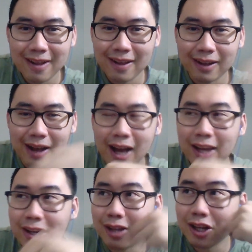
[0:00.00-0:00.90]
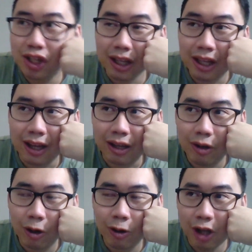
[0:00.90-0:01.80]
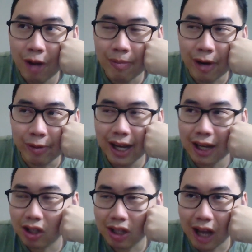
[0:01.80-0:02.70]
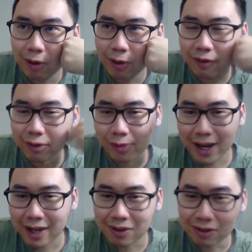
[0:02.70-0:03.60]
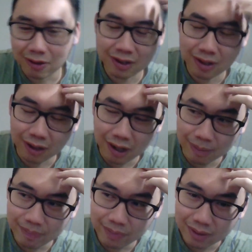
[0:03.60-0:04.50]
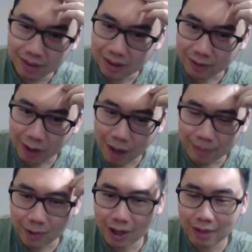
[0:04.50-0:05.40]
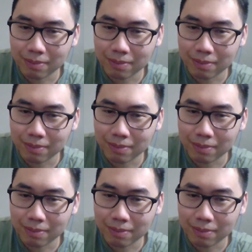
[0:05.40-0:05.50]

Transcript: I initially, like, early on in my reactions, I don't know if the reactions are still up because of copyright,